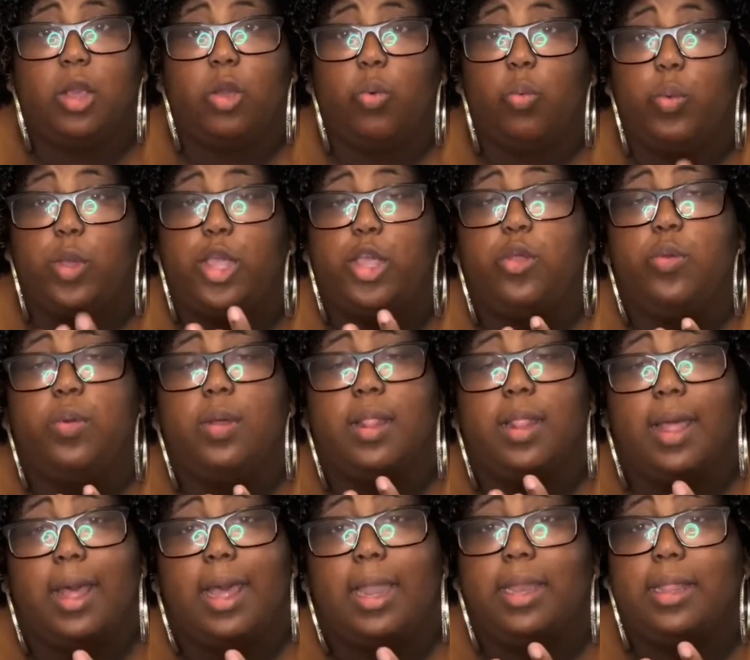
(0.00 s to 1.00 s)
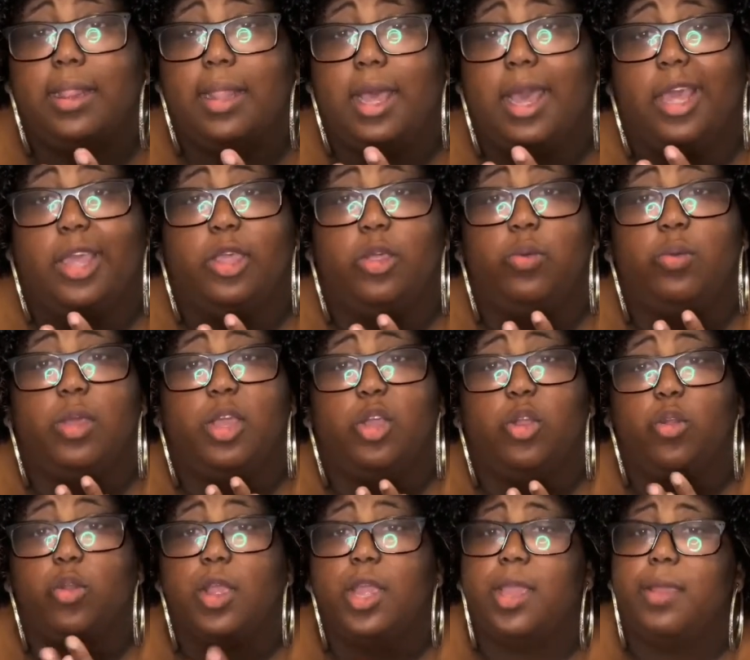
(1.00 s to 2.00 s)
When you clot a lot, you can
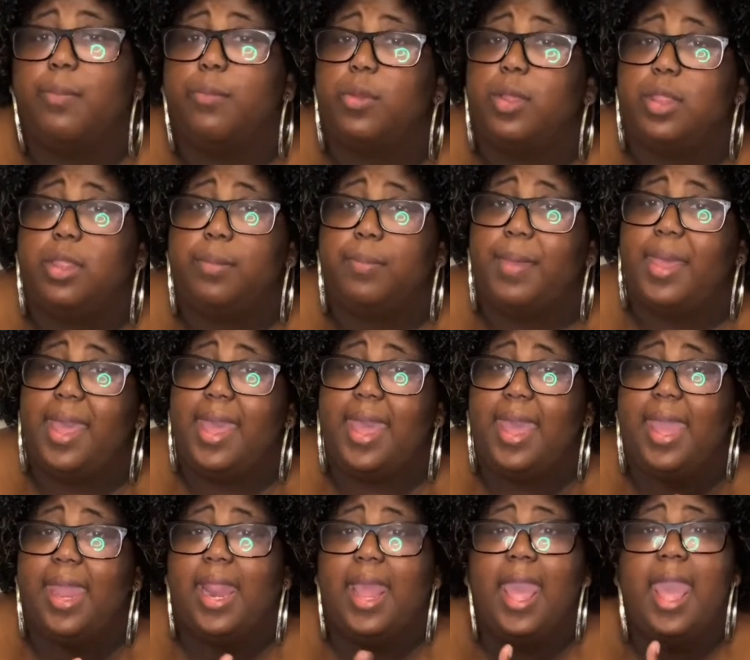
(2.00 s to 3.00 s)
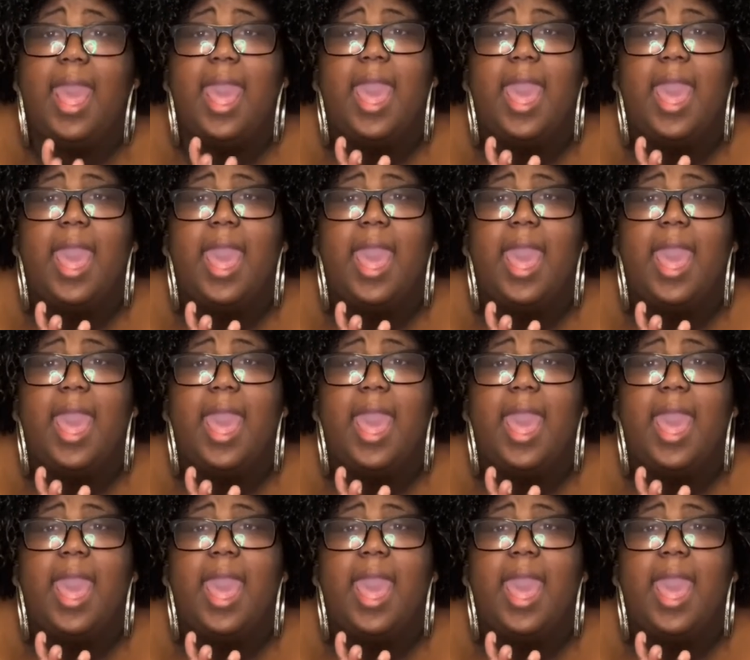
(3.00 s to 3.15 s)
cramp really bad.